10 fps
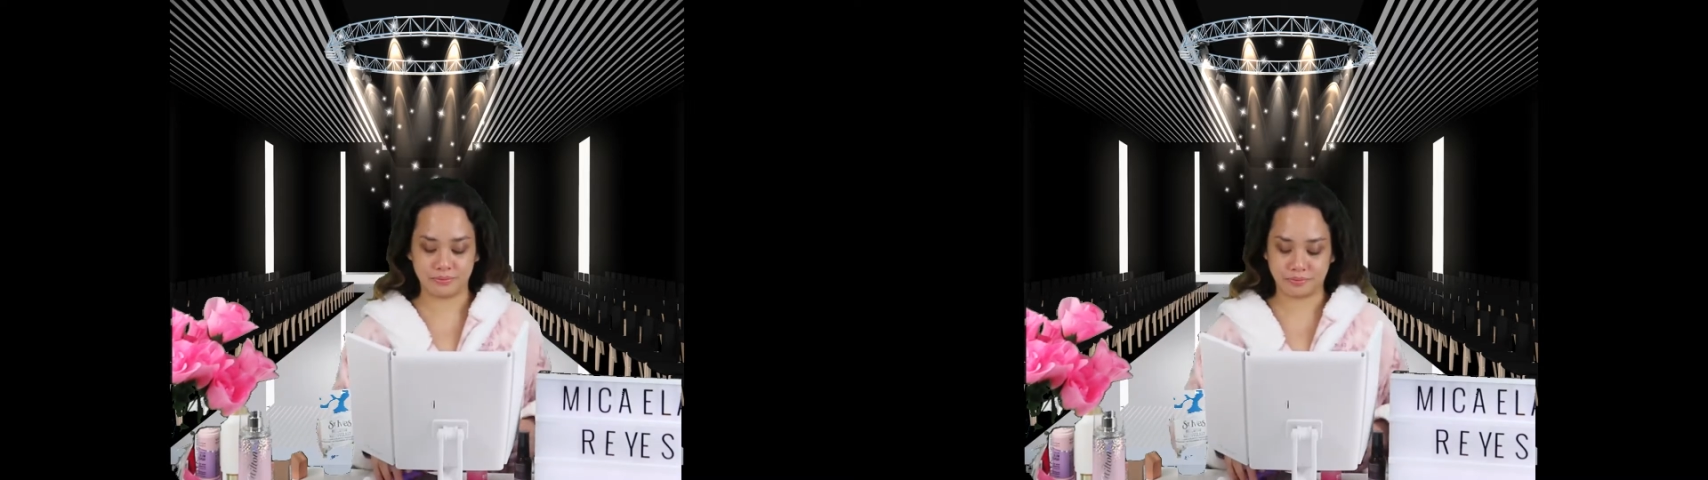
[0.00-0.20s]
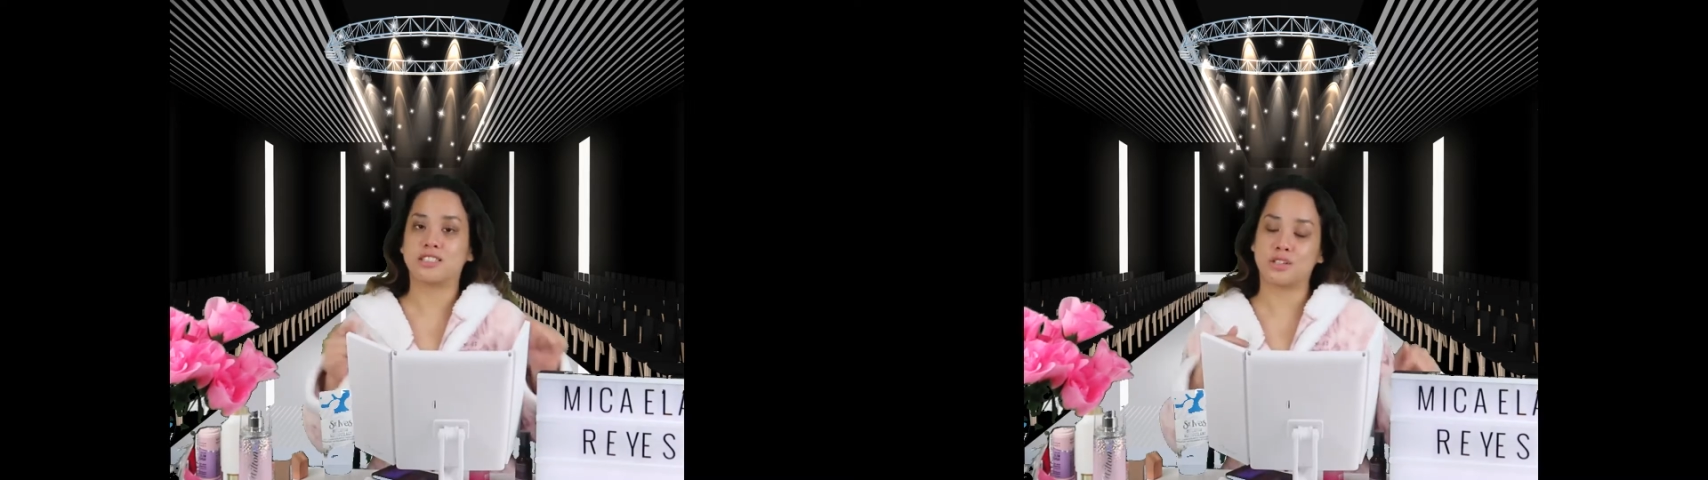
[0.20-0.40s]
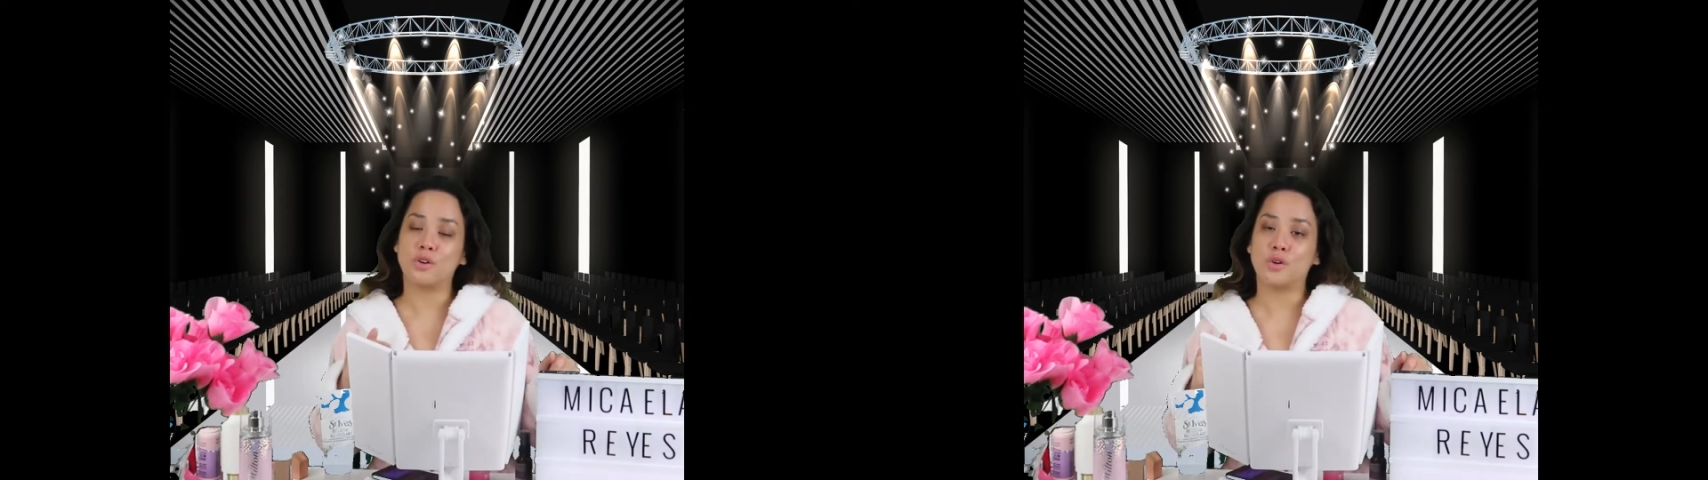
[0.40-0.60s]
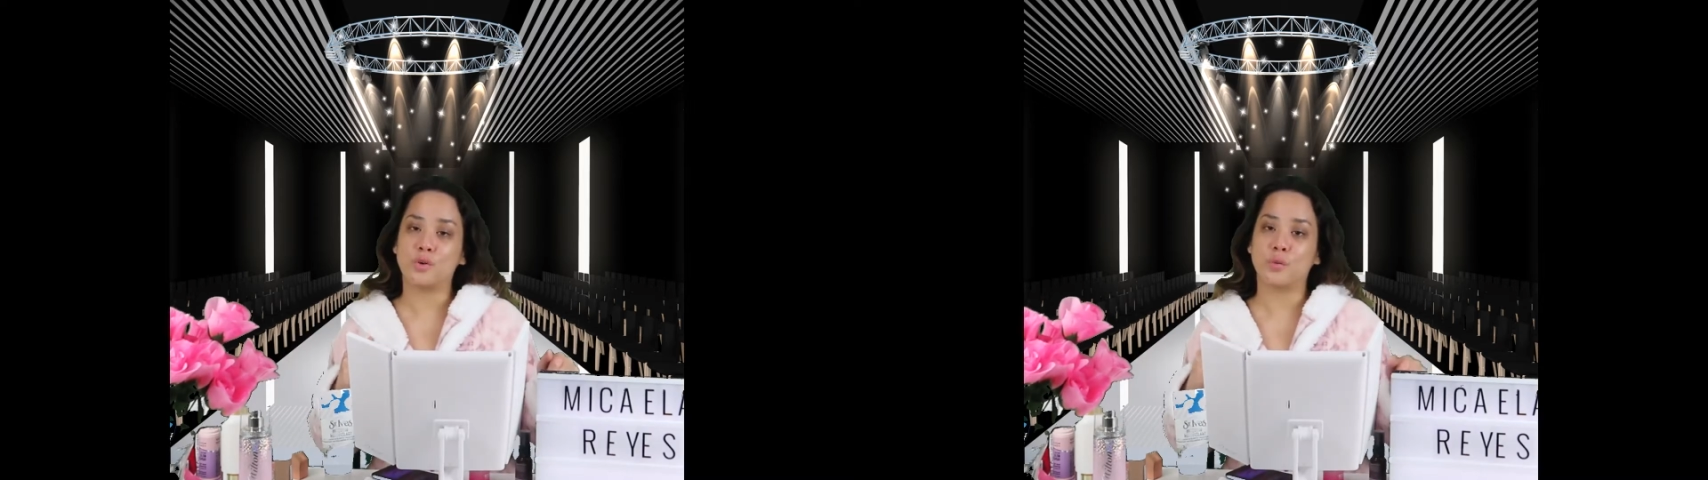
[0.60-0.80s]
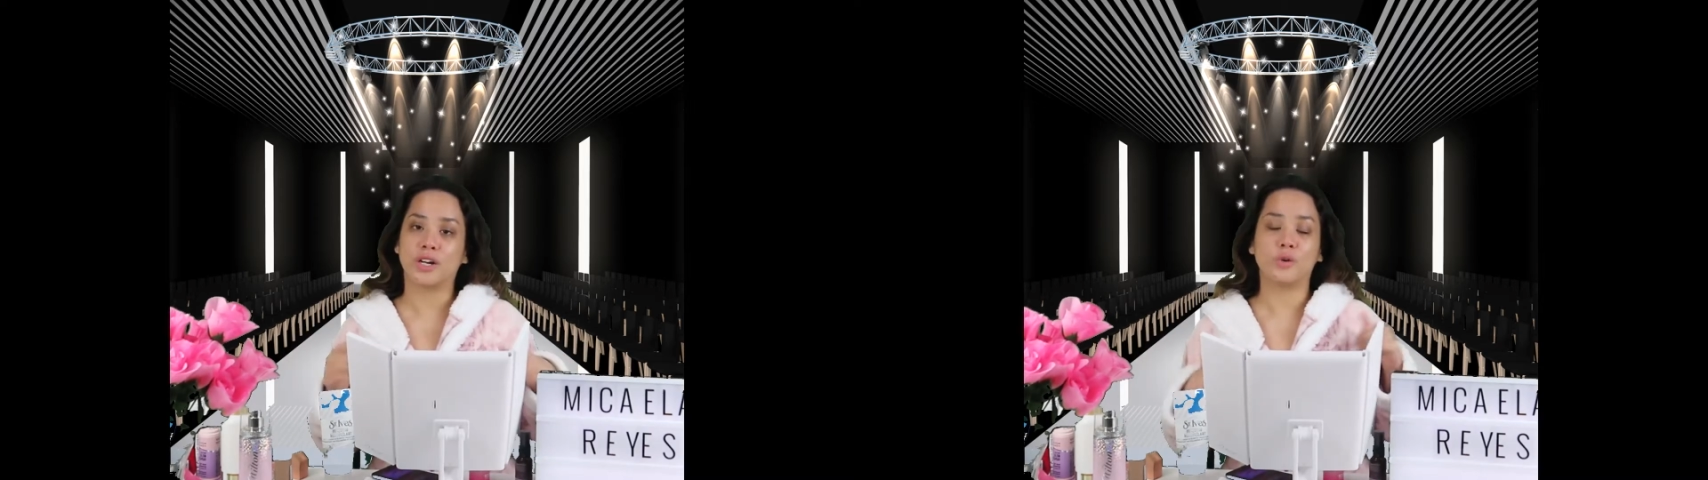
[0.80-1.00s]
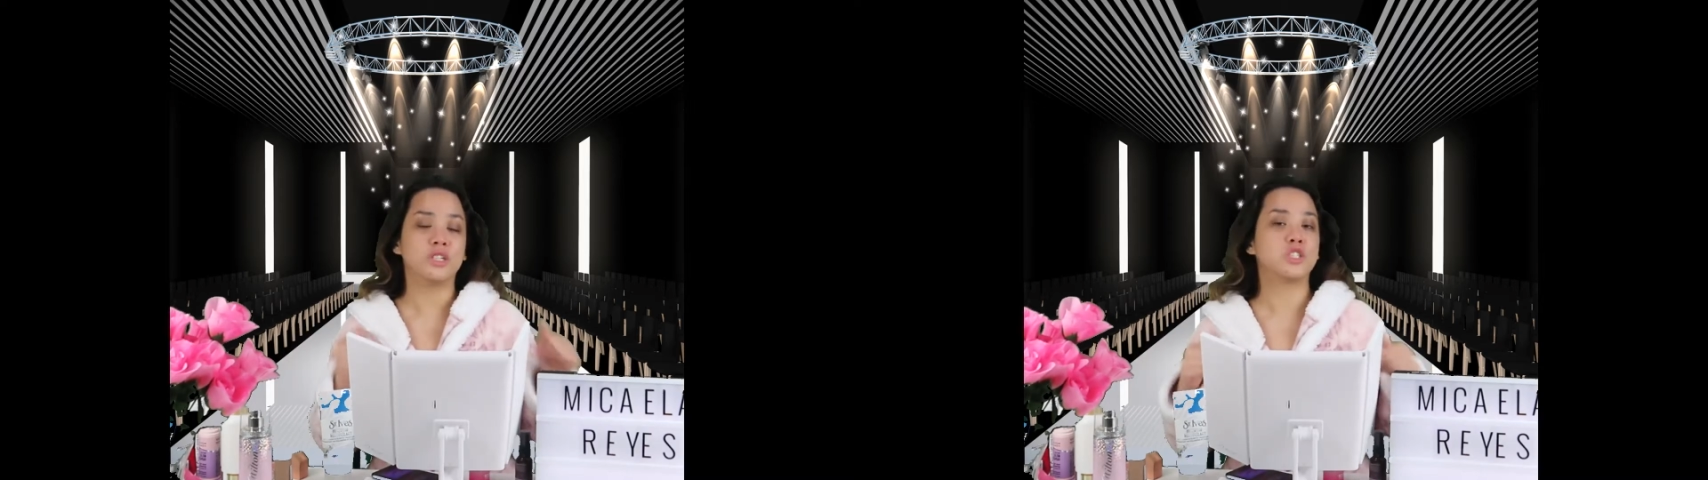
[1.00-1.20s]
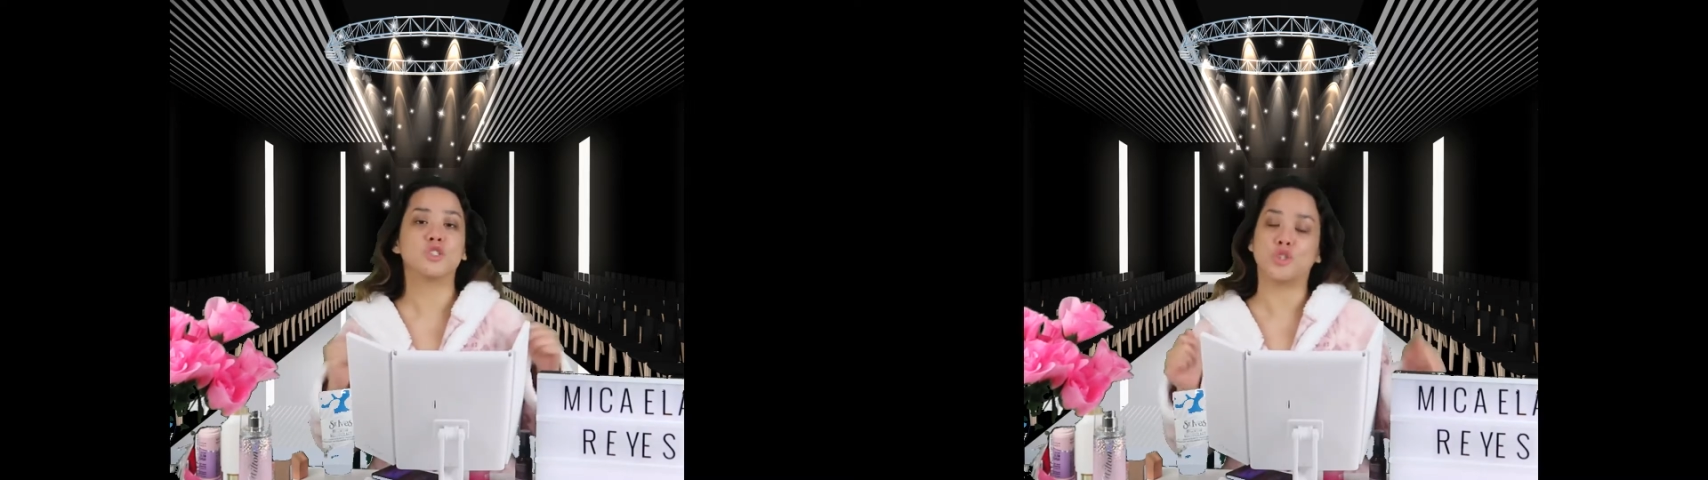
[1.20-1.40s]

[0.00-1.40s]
So we're going to